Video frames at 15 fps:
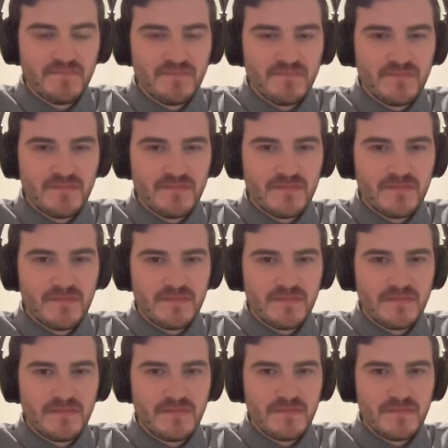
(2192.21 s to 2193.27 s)

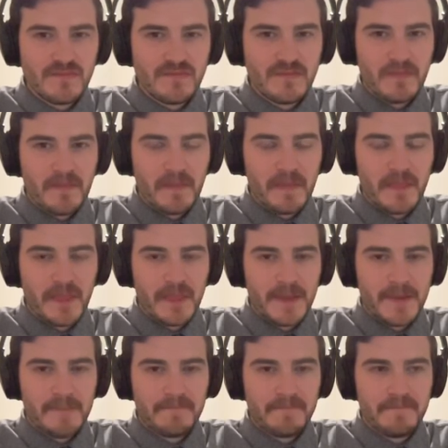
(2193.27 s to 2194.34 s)

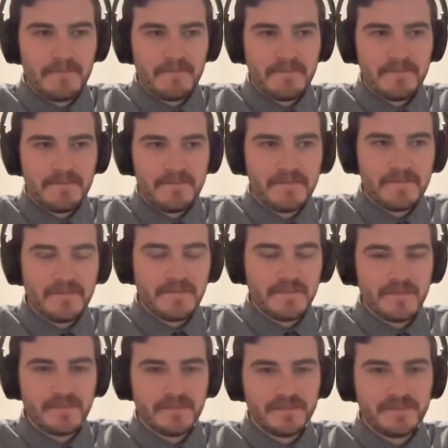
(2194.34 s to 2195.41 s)

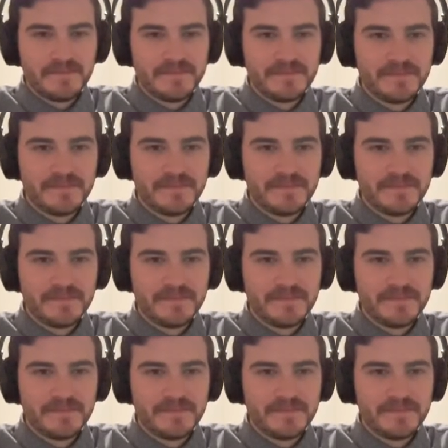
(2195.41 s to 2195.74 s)
No words are spoken by the person on screen.